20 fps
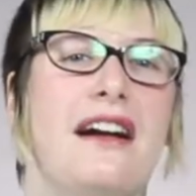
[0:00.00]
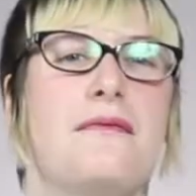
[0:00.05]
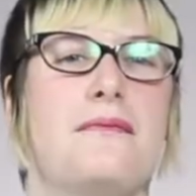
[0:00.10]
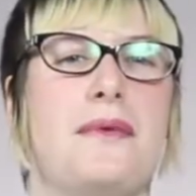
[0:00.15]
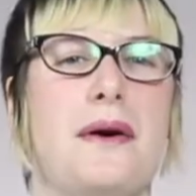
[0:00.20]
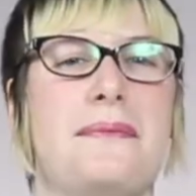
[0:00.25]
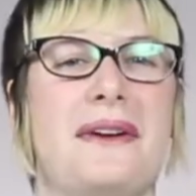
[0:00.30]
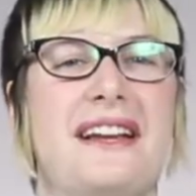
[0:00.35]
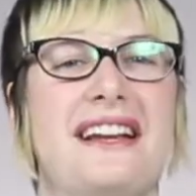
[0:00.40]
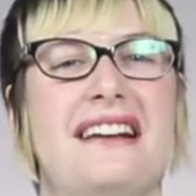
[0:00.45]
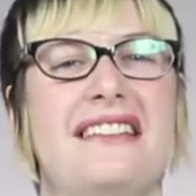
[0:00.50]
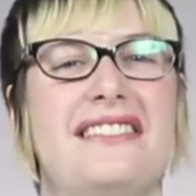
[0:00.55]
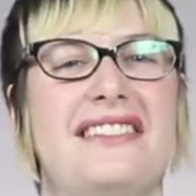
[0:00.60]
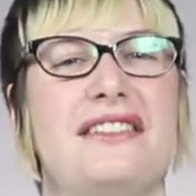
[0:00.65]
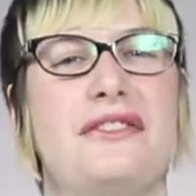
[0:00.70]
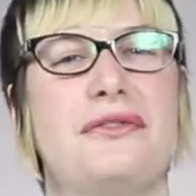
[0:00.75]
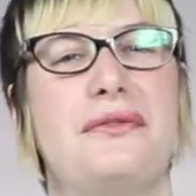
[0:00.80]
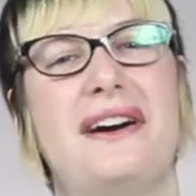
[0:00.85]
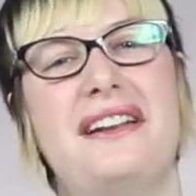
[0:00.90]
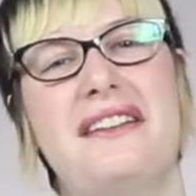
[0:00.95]
but because
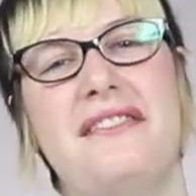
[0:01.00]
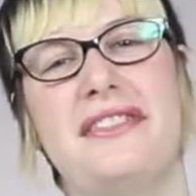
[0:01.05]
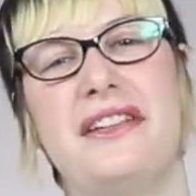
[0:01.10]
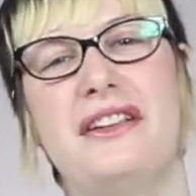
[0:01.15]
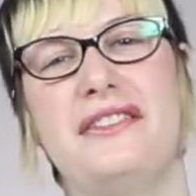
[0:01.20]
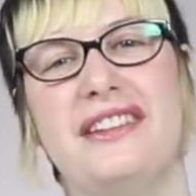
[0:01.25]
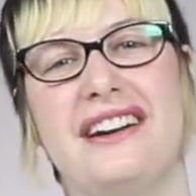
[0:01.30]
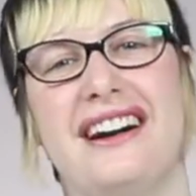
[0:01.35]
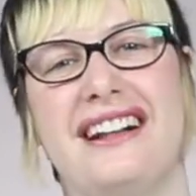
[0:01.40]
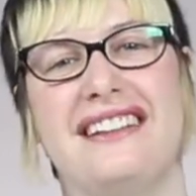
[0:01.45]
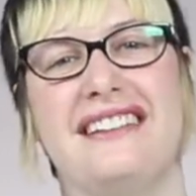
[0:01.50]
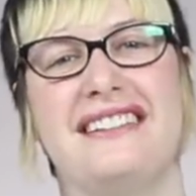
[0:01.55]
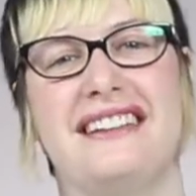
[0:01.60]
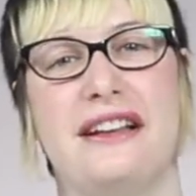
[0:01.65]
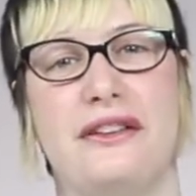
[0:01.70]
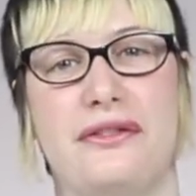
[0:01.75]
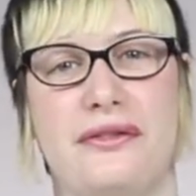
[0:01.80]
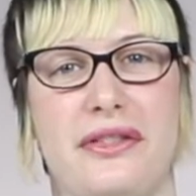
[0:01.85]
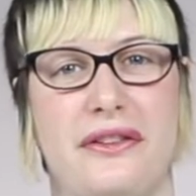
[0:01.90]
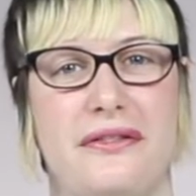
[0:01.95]
it's one of those
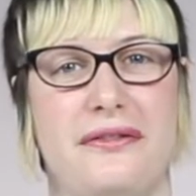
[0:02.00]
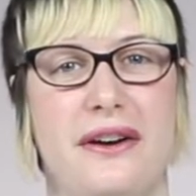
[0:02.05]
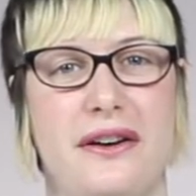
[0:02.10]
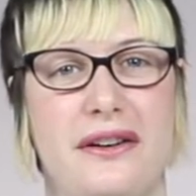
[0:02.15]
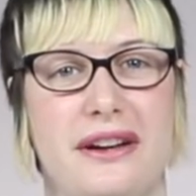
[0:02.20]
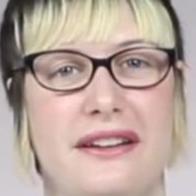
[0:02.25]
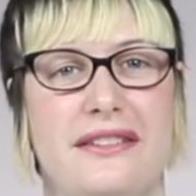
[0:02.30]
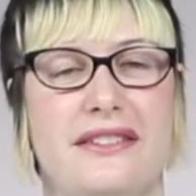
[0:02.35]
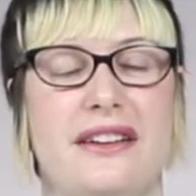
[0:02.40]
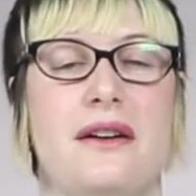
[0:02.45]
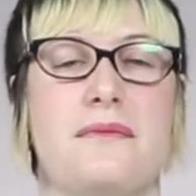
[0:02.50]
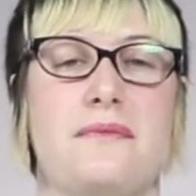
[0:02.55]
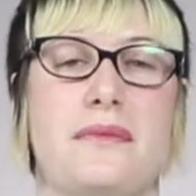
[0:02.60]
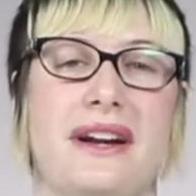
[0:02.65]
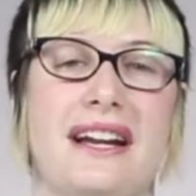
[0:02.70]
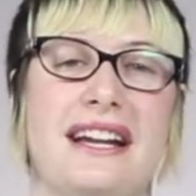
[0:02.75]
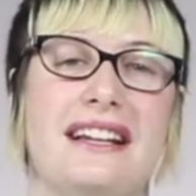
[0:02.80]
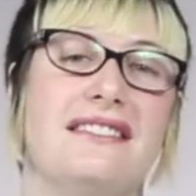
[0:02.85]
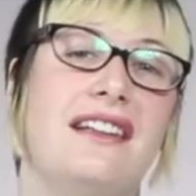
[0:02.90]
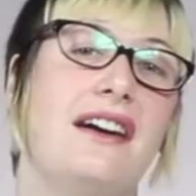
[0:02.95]
holidays with a focus on
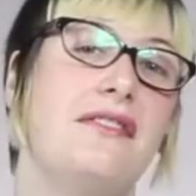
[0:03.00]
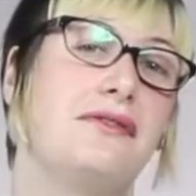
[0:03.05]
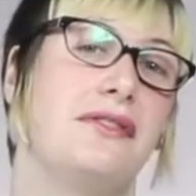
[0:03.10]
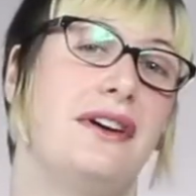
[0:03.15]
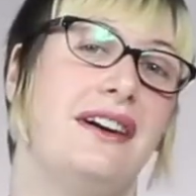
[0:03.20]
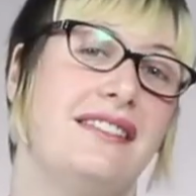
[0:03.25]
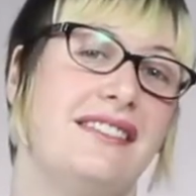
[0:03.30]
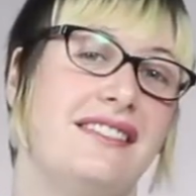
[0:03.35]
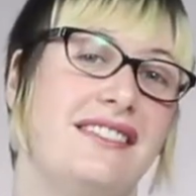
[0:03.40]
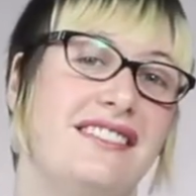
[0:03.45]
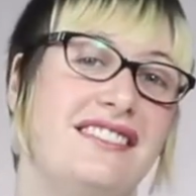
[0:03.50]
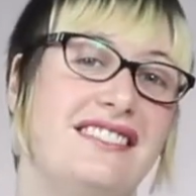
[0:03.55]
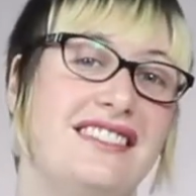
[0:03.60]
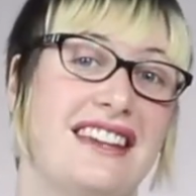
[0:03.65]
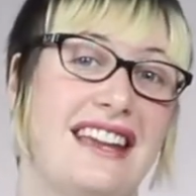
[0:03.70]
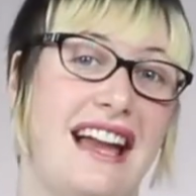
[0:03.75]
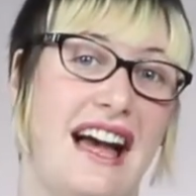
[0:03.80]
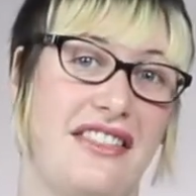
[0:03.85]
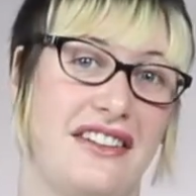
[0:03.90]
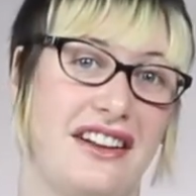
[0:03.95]
bringing loved ones
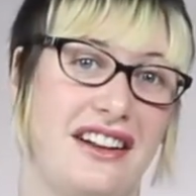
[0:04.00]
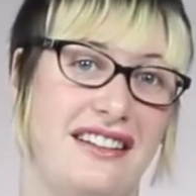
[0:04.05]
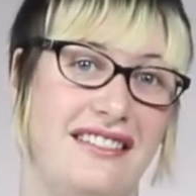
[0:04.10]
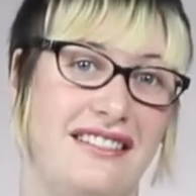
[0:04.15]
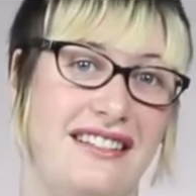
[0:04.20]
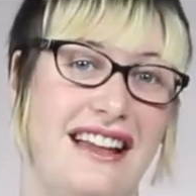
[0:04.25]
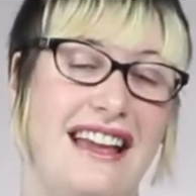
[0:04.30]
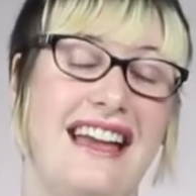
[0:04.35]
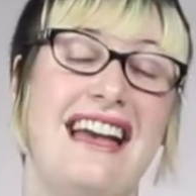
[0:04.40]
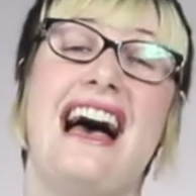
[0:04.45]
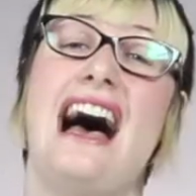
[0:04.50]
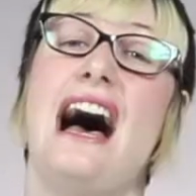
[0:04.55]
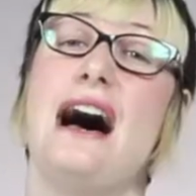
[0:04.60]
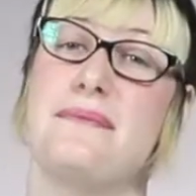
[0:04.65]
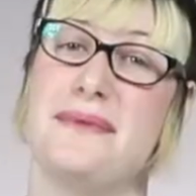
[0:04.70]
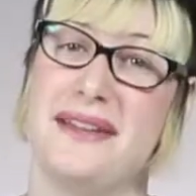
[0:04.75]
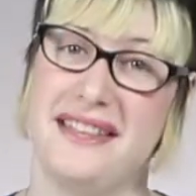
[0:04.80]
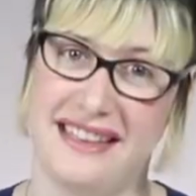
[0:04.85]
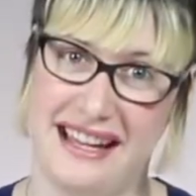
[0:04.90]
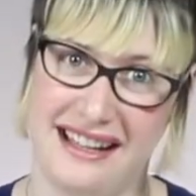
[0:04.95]
together.
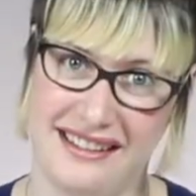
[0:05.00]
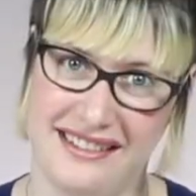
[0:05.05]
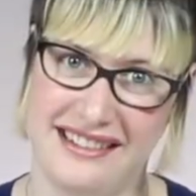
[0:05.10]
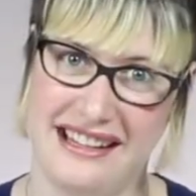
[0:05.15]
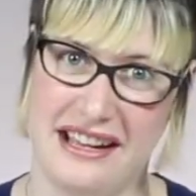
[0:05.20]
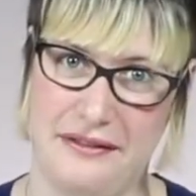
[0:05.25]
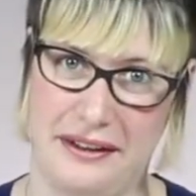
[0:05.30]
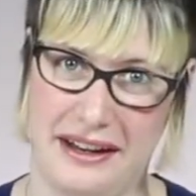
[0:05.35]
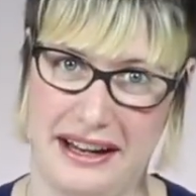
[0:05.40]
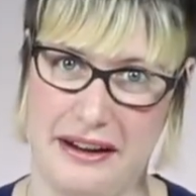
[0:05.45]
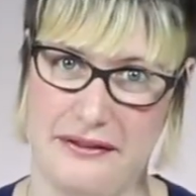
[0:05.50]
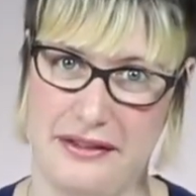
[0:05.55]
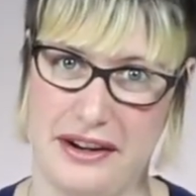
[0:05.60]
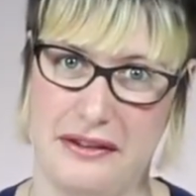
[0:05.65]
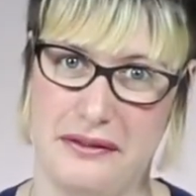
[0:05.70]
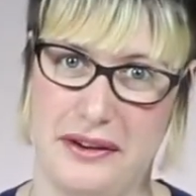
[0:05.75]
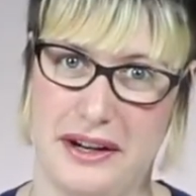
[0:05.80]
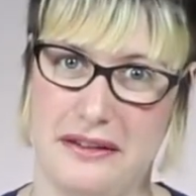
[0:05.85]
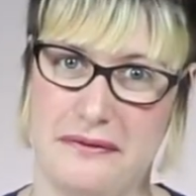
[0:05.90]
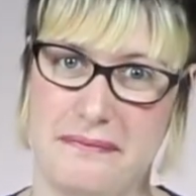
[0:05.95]
Happy Thanksgiving,
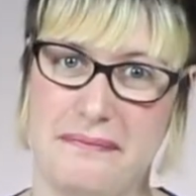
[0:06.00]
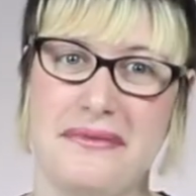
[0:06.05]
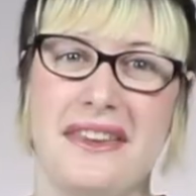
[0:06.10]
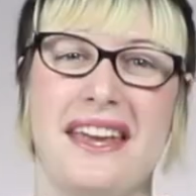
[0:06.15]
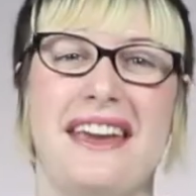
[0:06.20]
everyone.